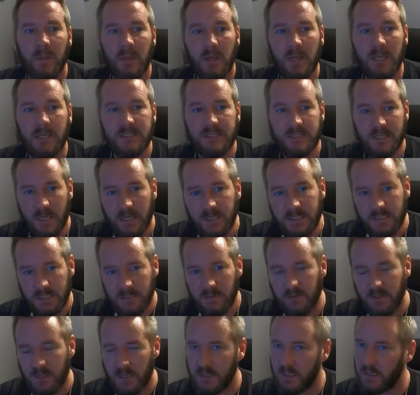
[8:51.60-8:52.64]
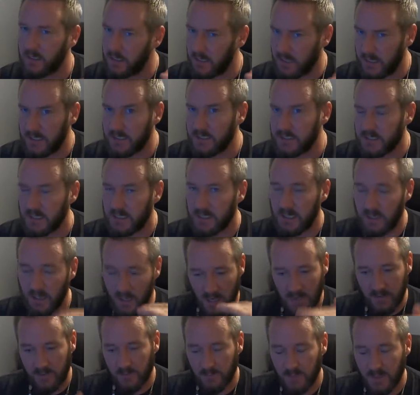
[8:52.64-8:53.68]
It's nice and thin and easy
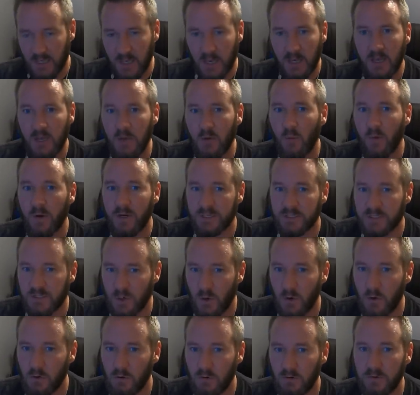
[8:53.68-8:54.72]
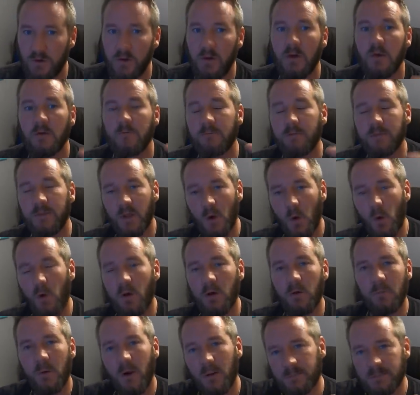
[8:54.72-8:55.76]
at the beginning when it's cold for the
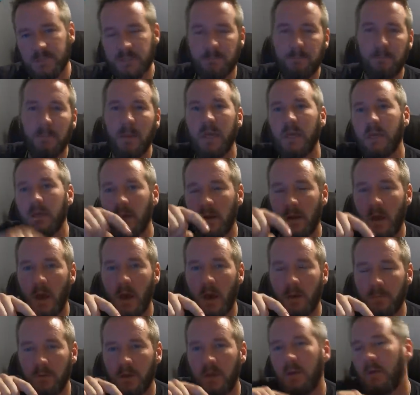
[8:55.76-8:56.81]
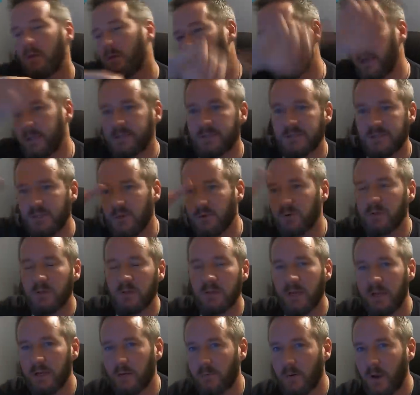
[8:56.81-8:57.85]
oil pump to pick it up and
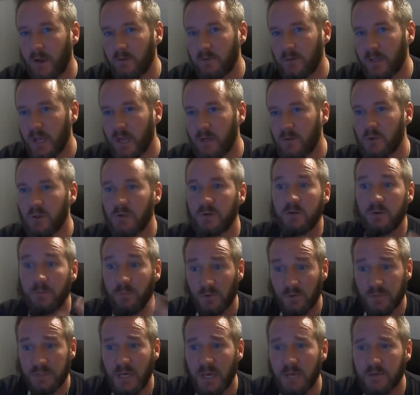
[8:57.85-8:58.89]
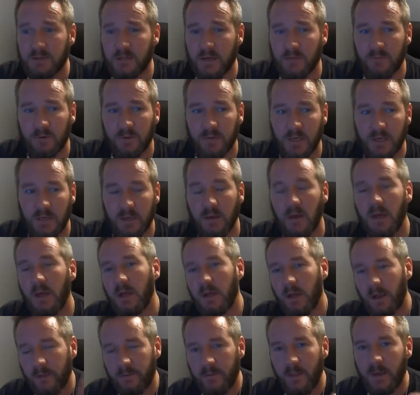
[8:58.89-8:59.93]
circulate around the engine to protect everything,
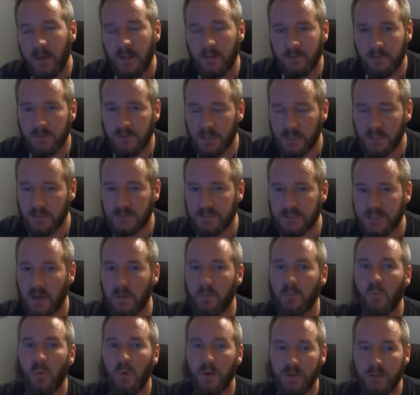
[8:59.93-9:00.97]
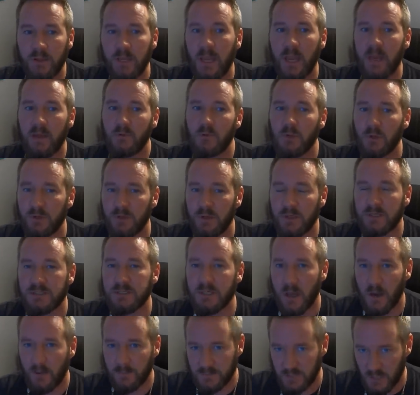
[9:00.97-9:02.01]
and then it thickens up when the engine
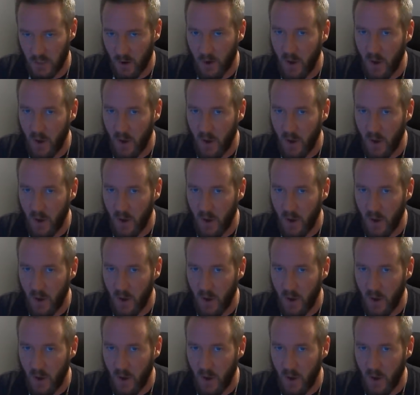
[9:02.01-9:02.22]
gets up to